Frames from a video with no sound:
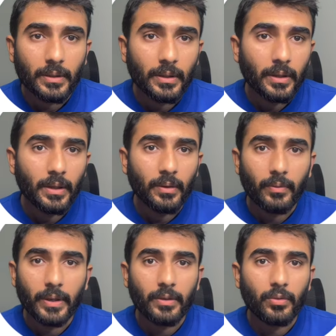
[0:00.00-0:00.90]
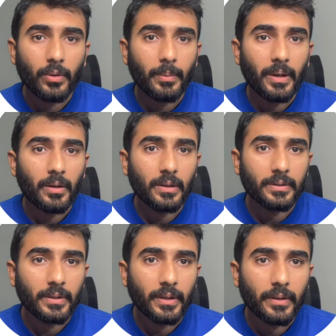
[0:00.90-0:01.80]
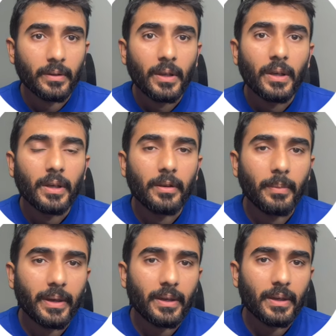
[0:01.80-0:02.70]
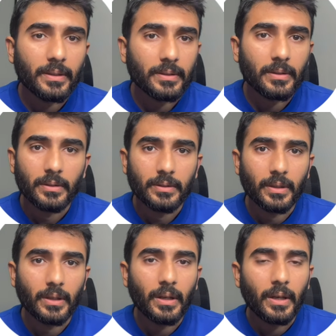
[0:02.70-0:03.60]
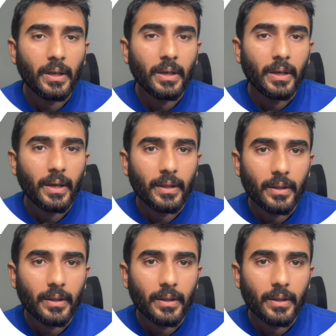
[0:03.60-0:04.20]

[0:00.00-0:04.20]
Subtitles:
what is your marital status? In my case, single. And